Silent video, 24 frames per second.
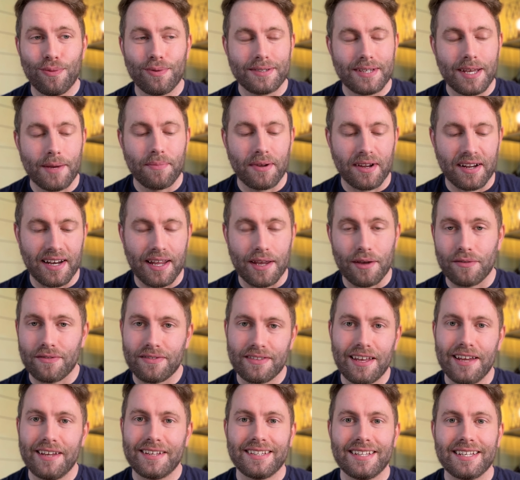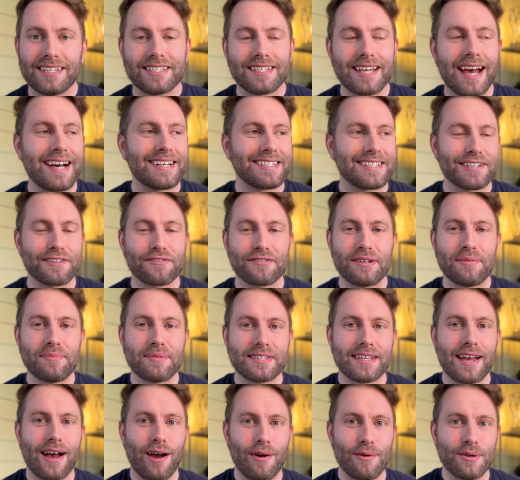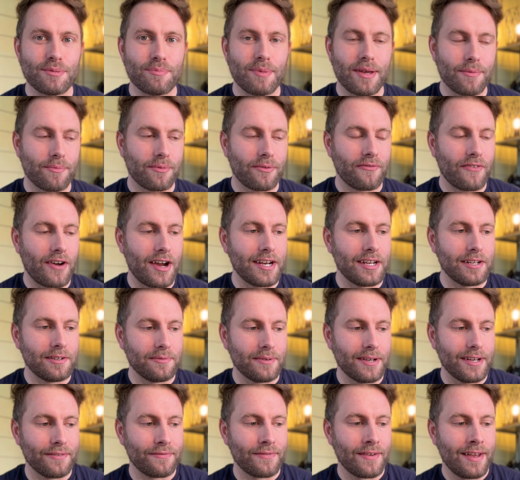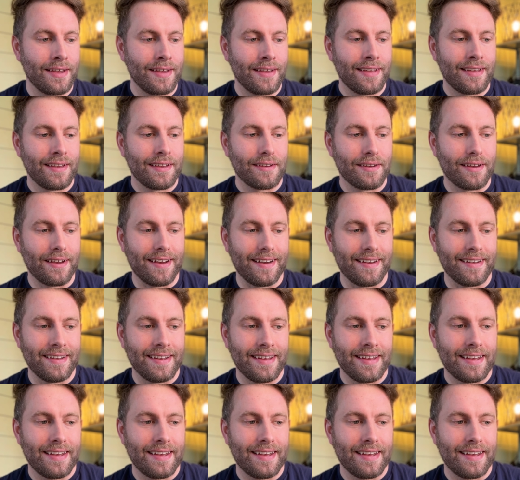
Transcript: typically the, the SaaS agreements that I was being provided with uh,